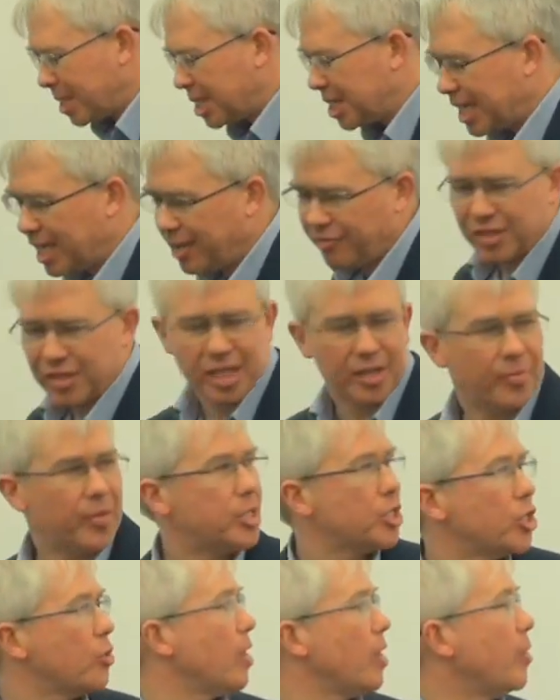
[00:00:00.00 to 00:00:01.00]
of safety, this
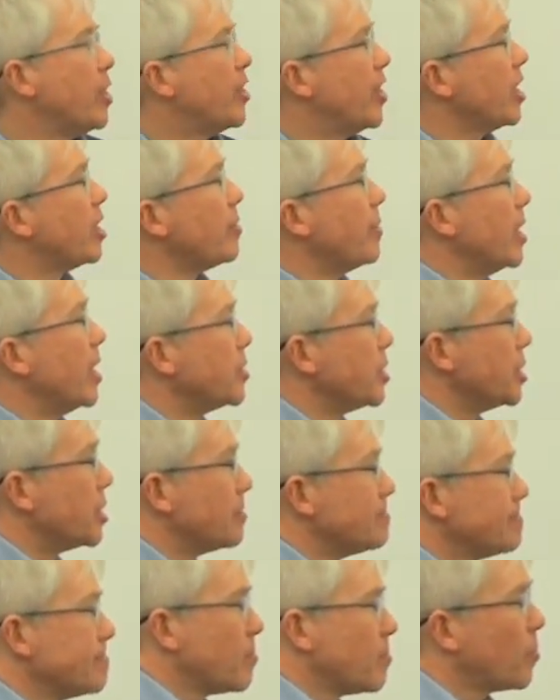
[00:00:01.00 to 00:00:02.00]
is the way we think about
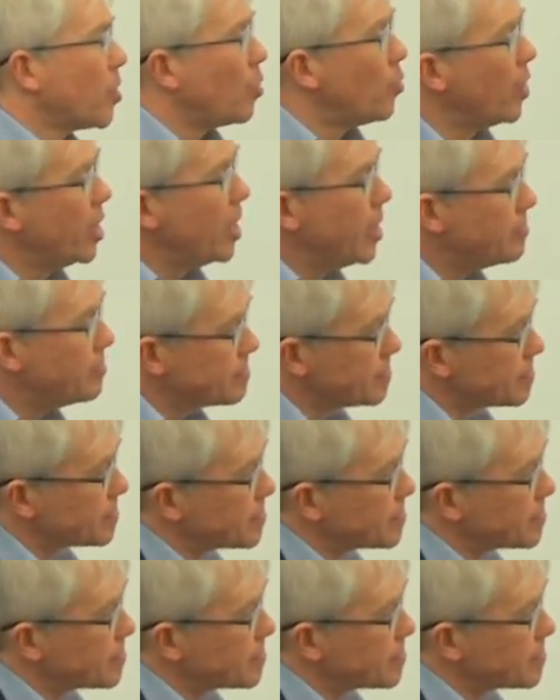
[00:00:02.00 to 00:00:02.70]
it. We